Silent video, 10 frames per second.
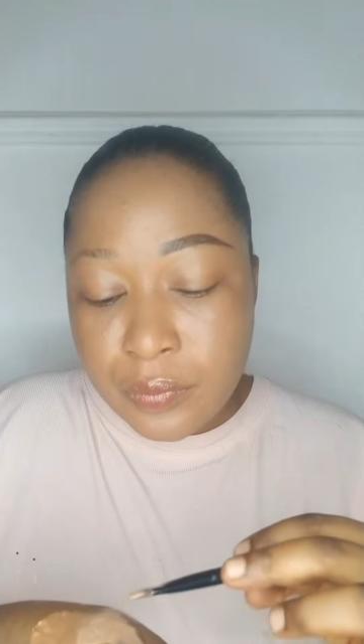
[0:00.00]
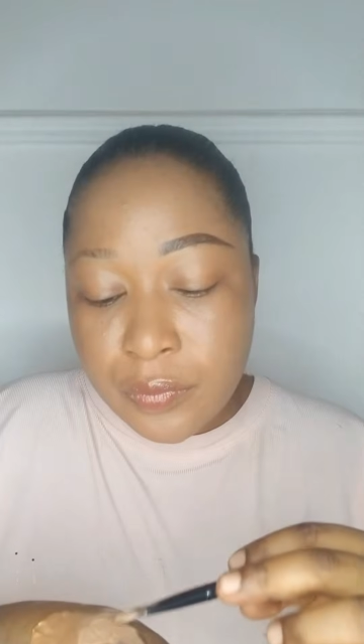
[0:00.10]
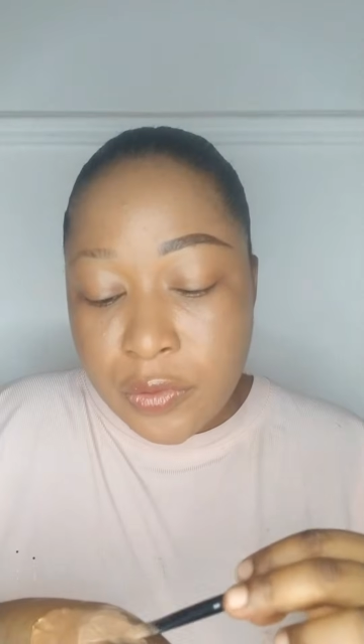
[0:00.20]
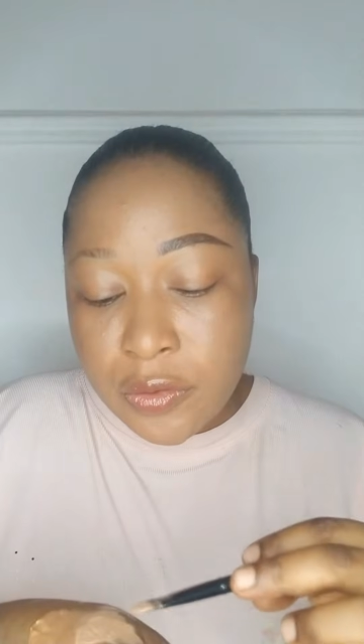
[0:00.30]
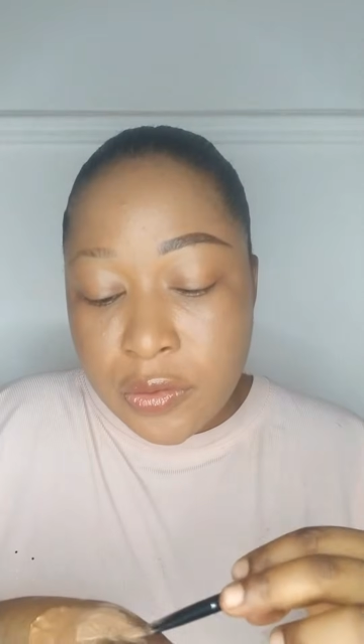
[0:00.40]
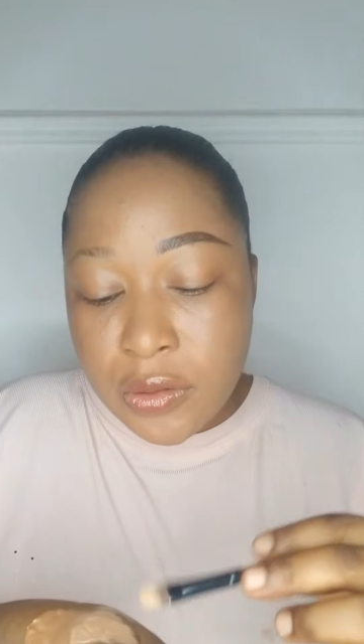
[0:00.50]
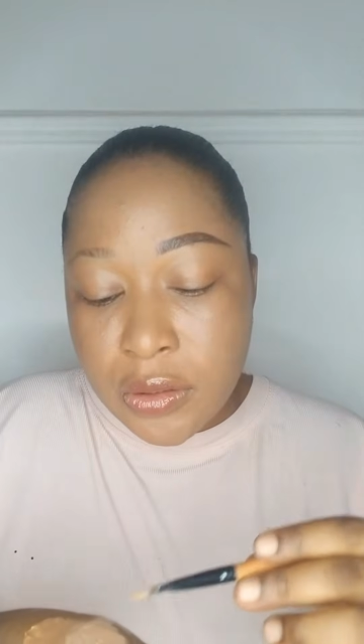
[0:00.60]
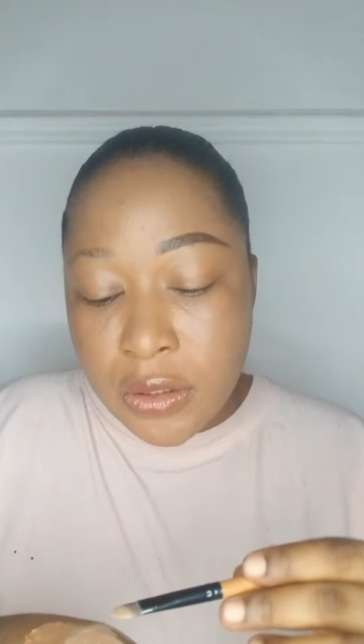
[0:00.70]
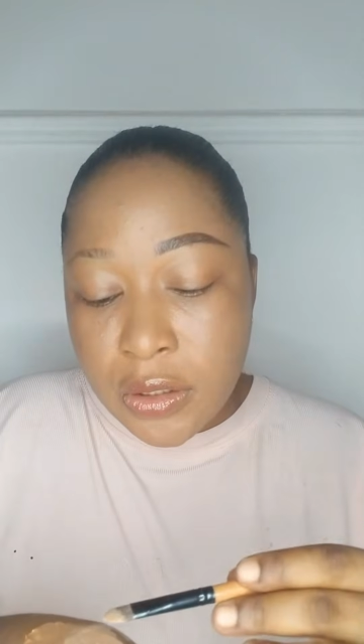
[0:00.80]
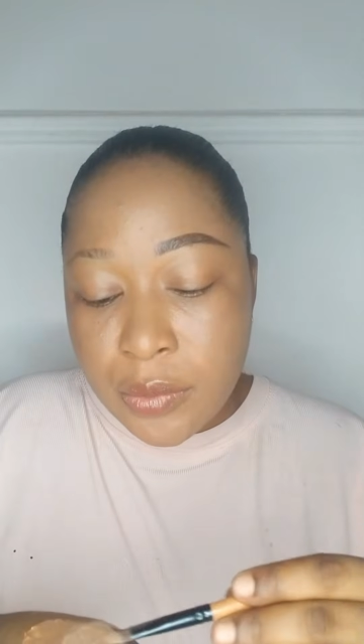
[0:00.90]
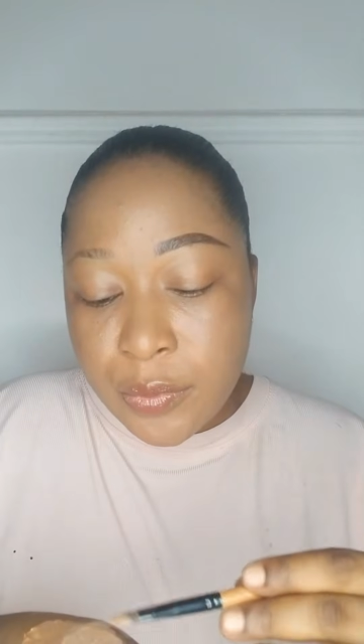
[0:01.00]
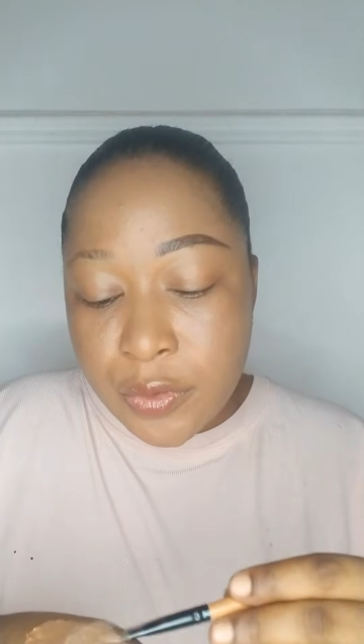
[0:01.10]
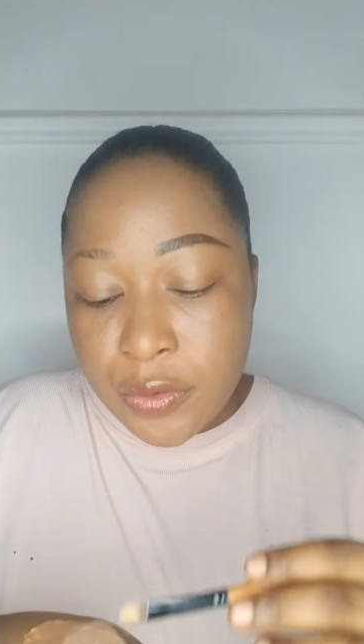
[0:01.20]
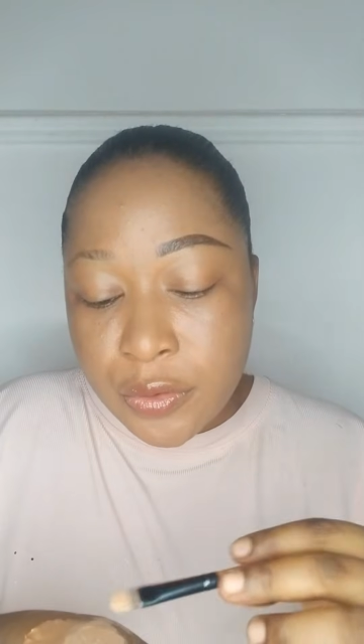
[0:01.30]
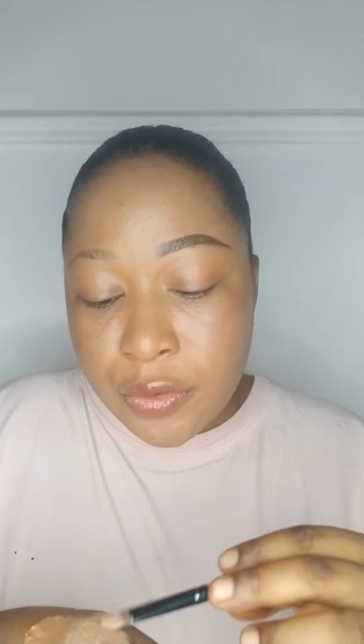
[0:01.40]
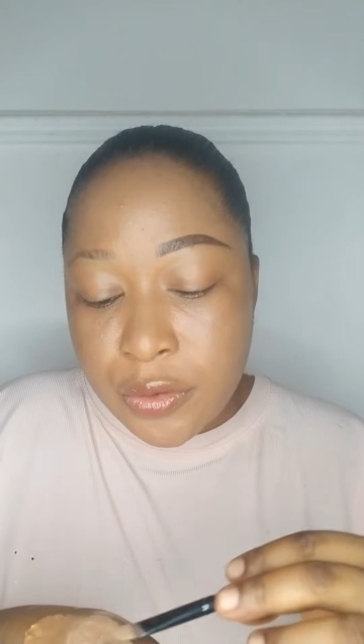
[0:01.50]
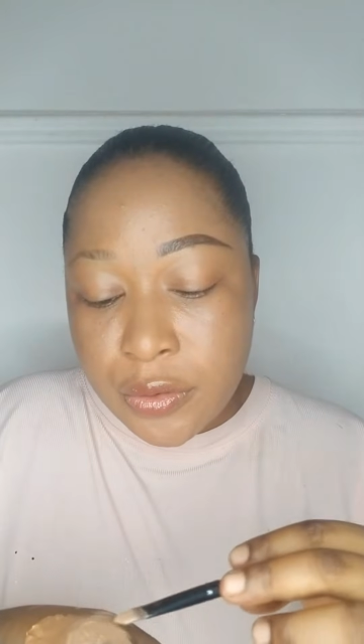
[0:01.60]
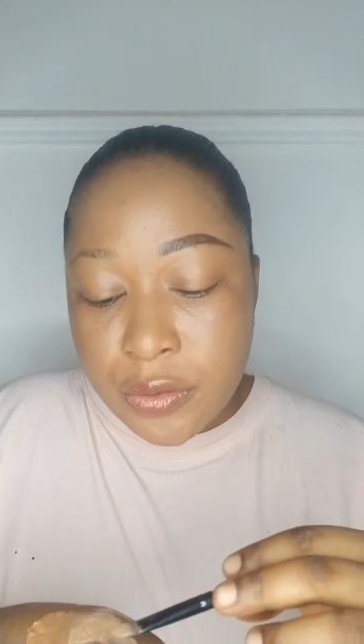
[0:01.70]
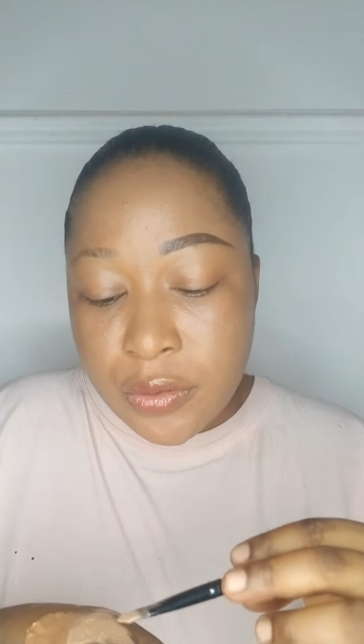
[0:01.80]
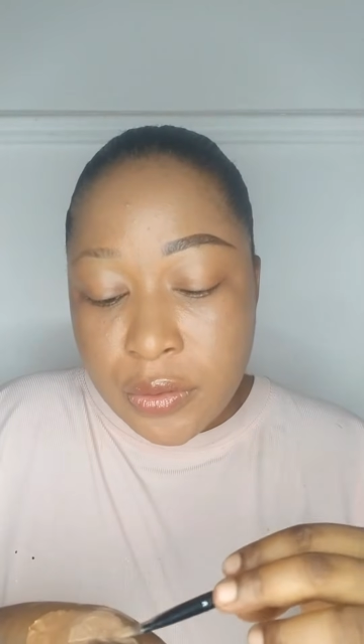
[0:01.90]
basically I'm
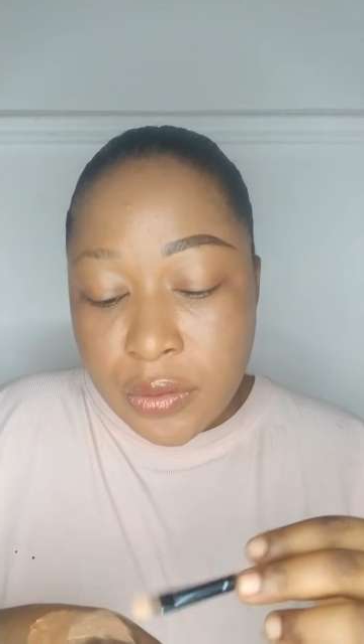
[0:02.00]
just